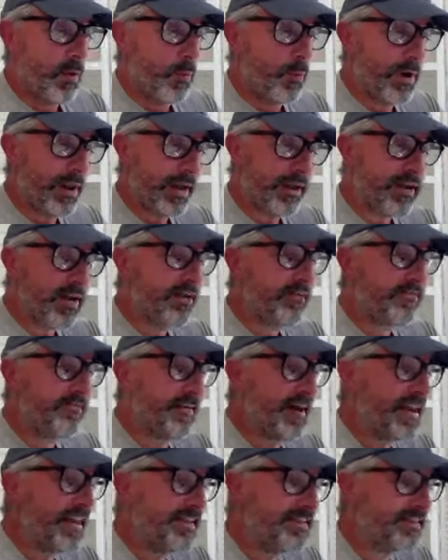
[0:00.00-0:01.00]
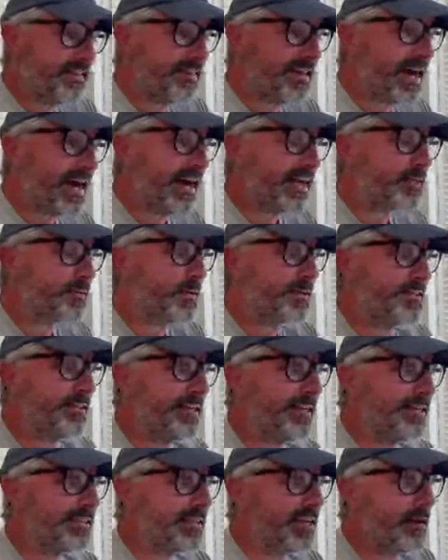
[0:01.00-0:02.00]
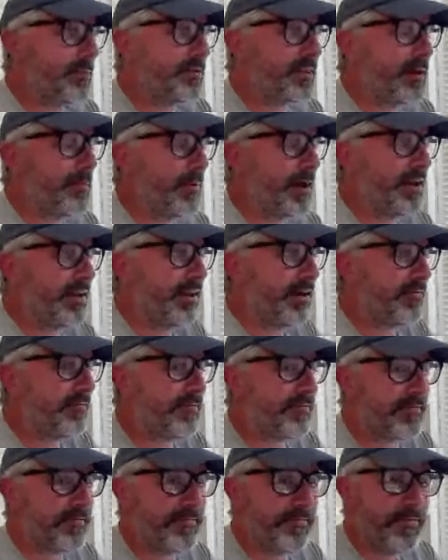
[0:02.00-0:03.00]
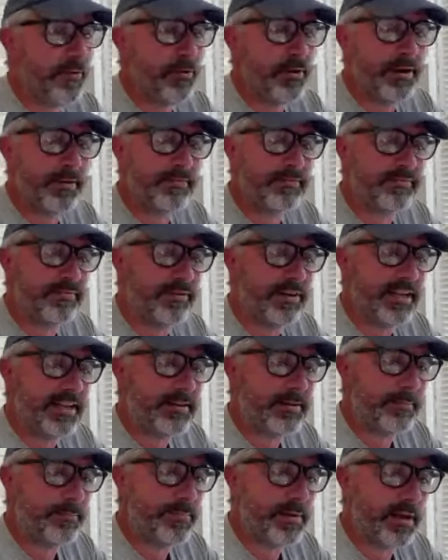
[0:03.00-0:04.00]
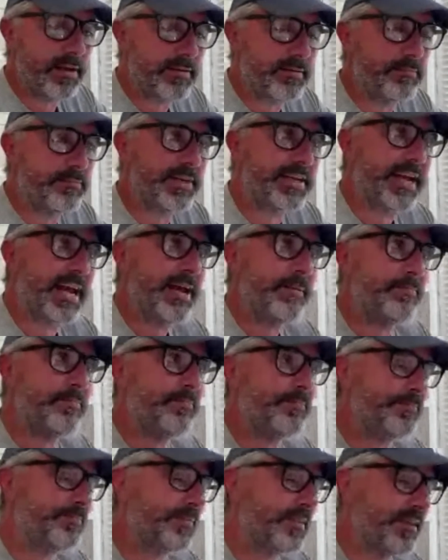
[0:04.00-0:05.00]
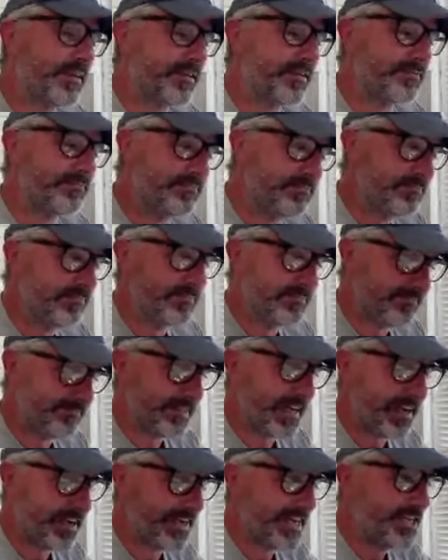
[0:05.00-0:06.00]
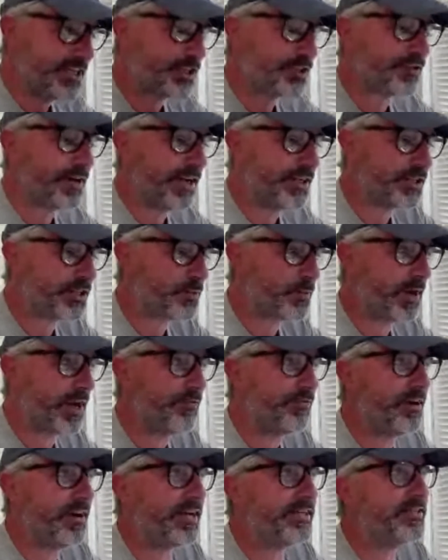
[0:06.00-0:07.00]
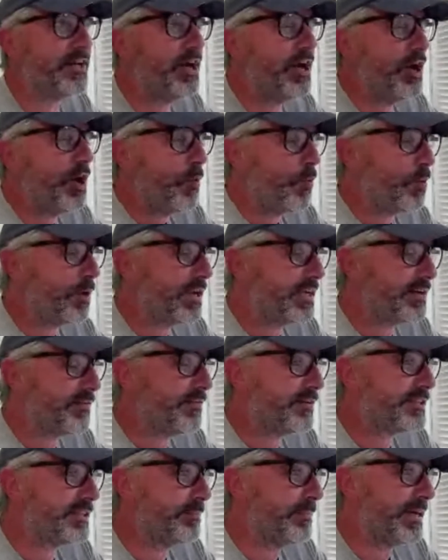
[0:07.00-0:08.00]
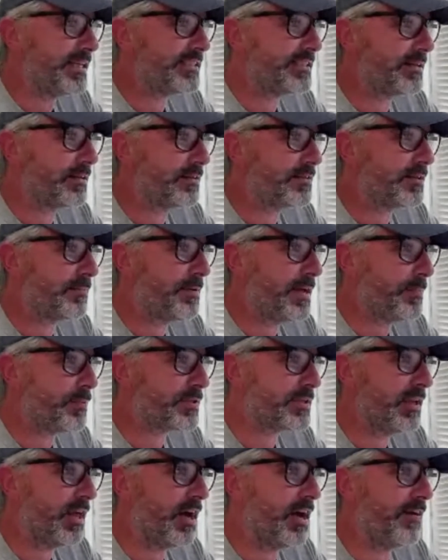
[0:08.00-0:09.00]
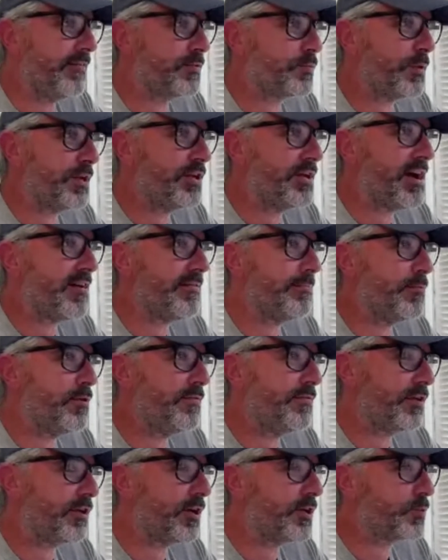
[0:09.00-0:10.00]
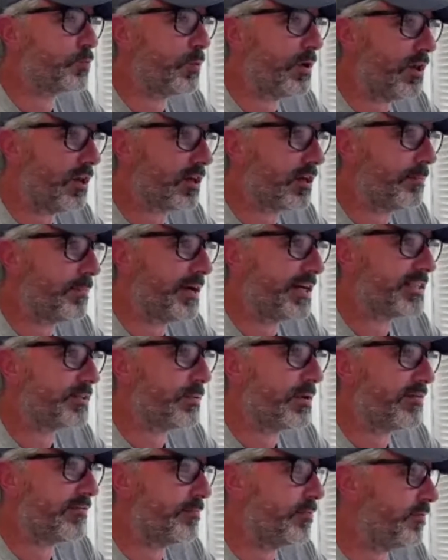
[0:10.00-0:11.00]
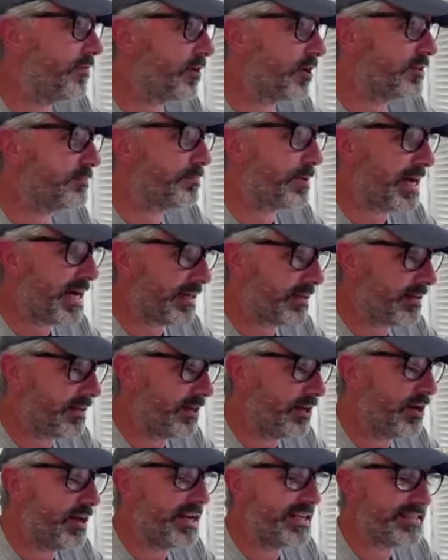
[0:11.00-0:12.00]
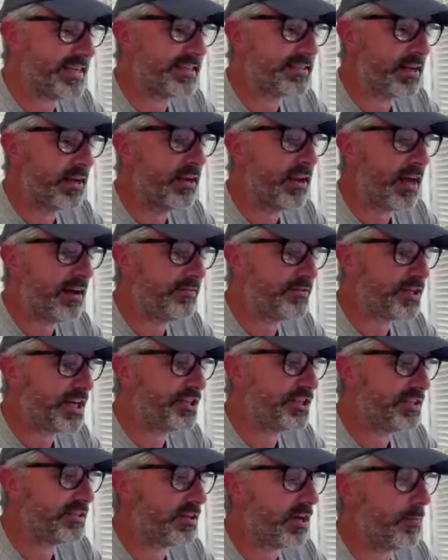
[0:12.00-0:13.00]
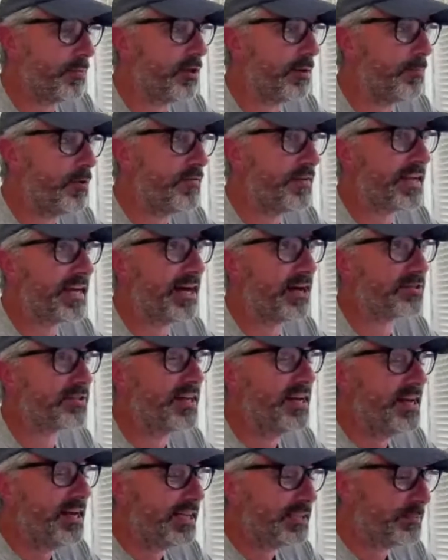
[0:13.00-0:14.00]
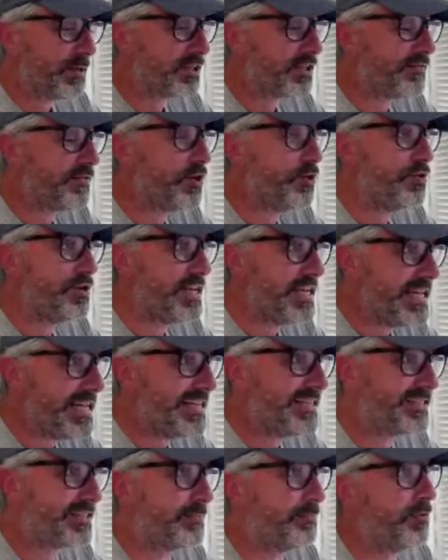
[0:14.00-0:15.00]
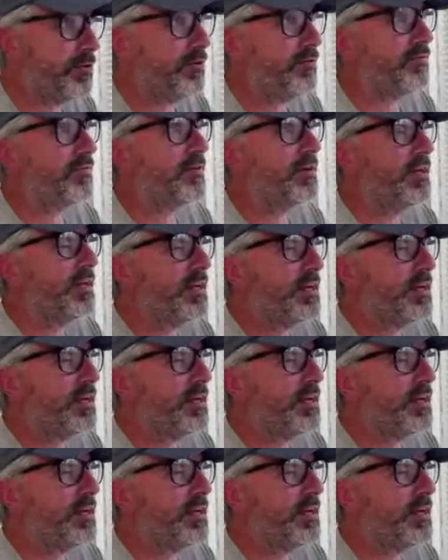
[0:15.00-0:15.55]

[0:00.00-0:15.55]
Well, I kind of fell into that 20 years ago, but then my love for it really became entrenched when I realized what a difference it makes to people's lives when you have a move that goes well compared to when you have a move that goes badly. You know, it's a life-changing time when you're moving house, especially if you need to move.